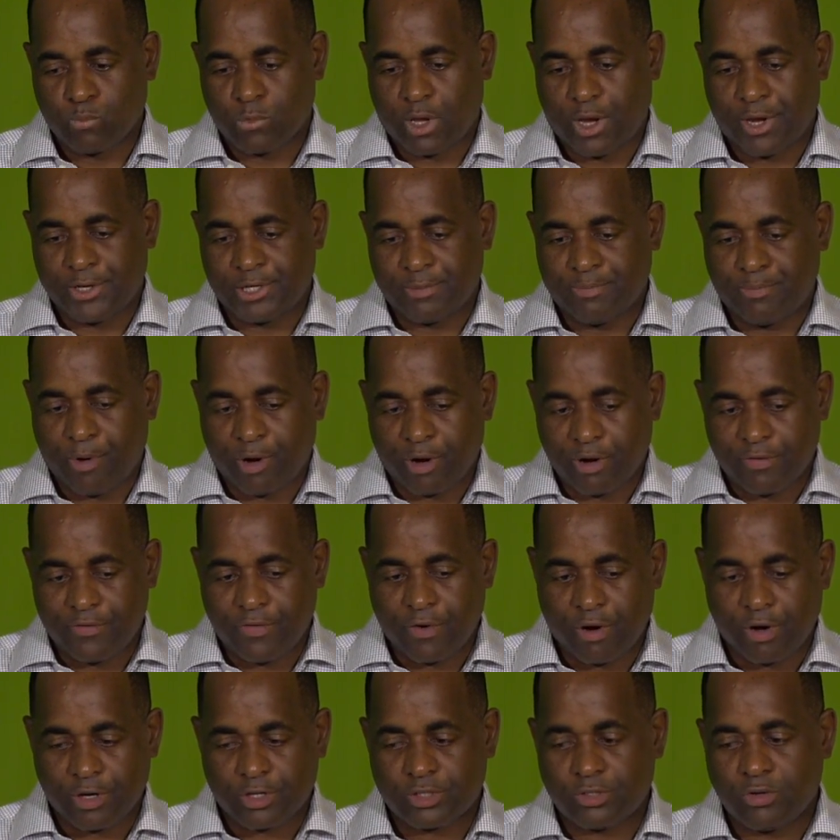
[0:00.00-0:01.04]
And it's important
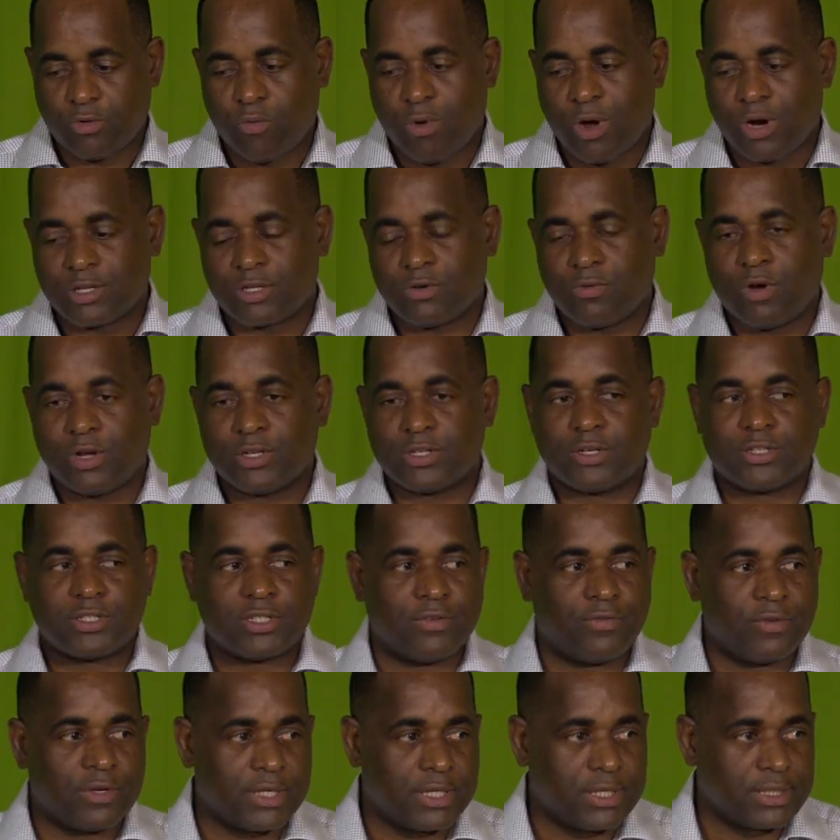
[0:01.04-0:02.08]
for us to work towards
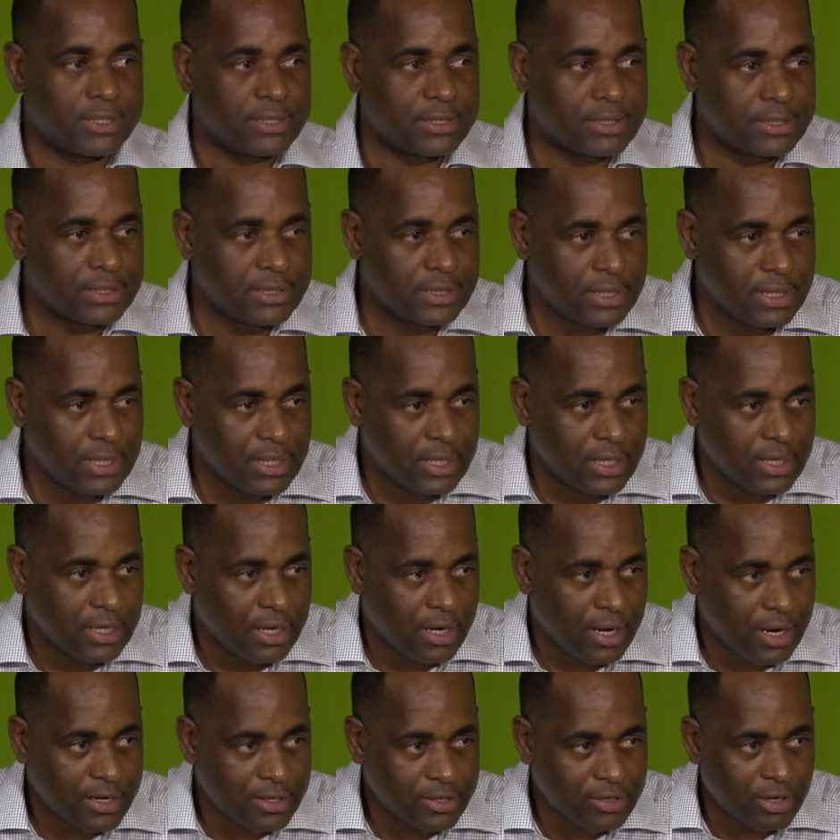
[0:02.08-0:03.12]
achieving this.
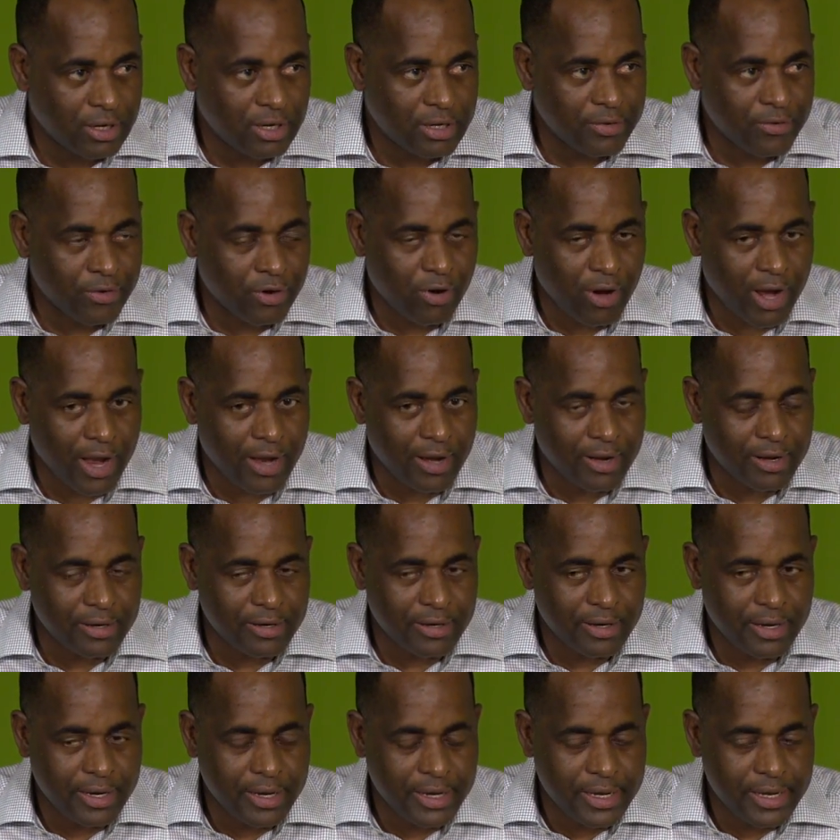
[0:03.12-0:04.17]
And it's going to require
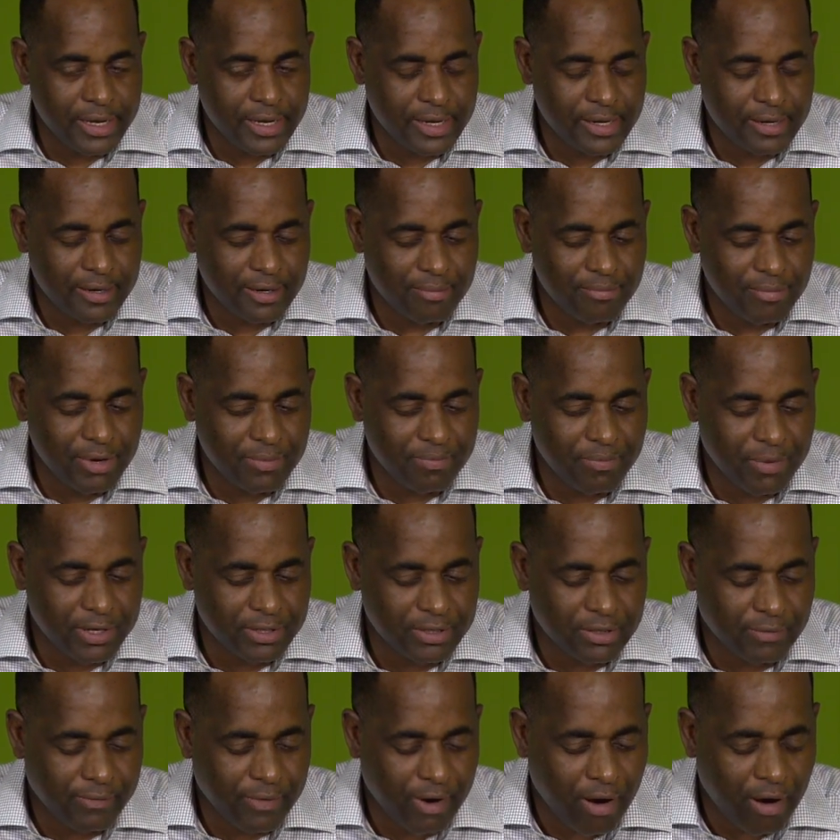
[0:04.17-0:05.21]
the
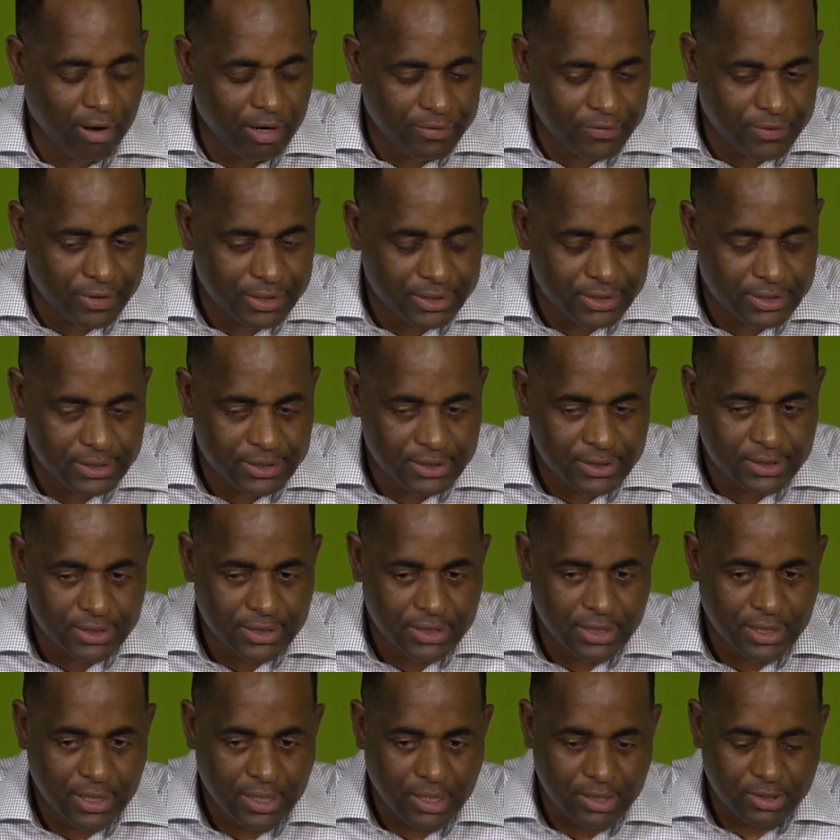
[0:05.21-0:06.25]
commitment of all of us.
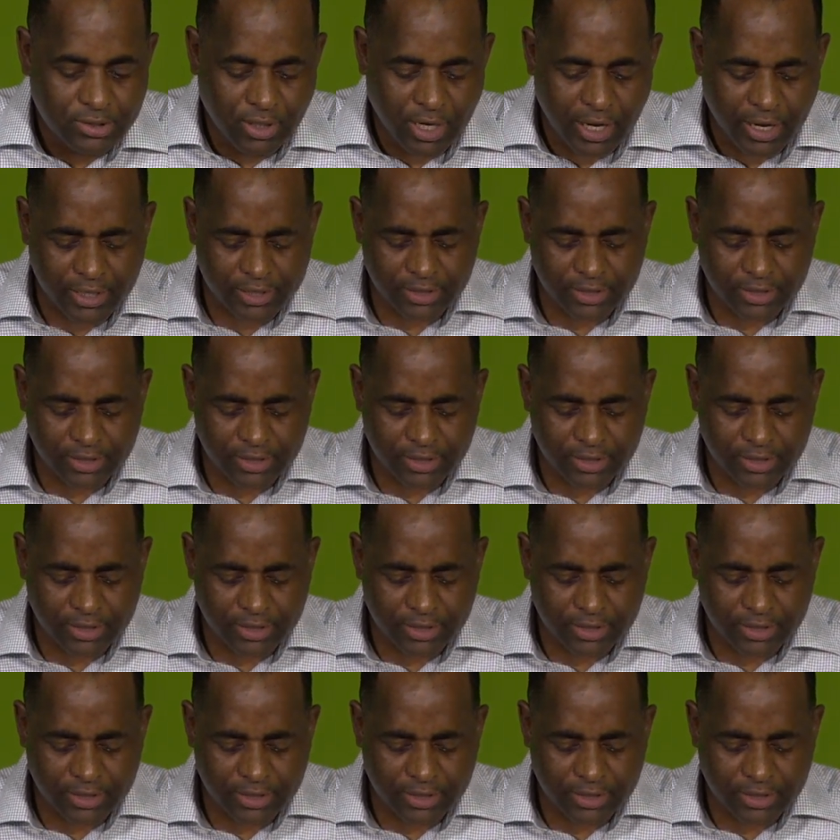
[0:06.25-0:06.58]
So let